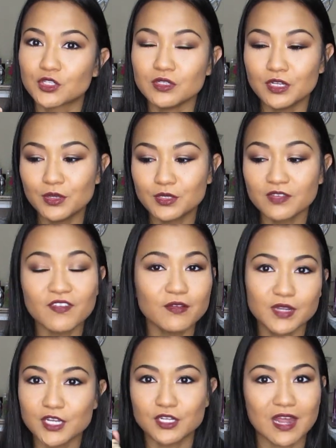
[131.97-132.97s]
use the
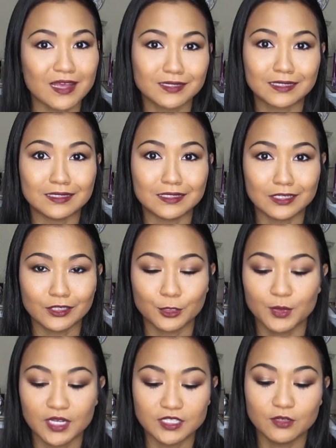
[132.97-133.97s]
foundation as a concealer
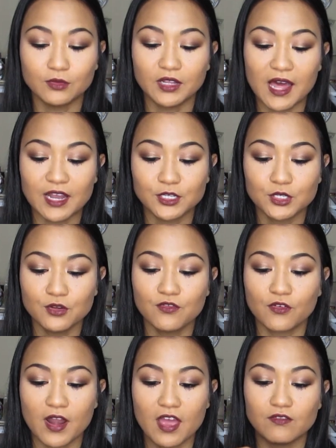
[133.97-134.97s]
because it will last you
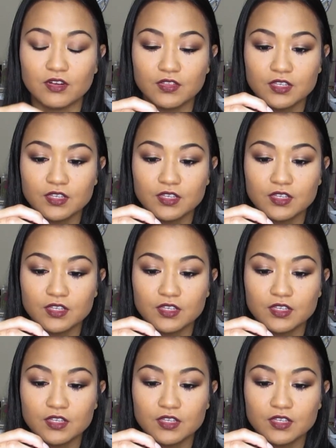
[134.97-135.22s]
forever.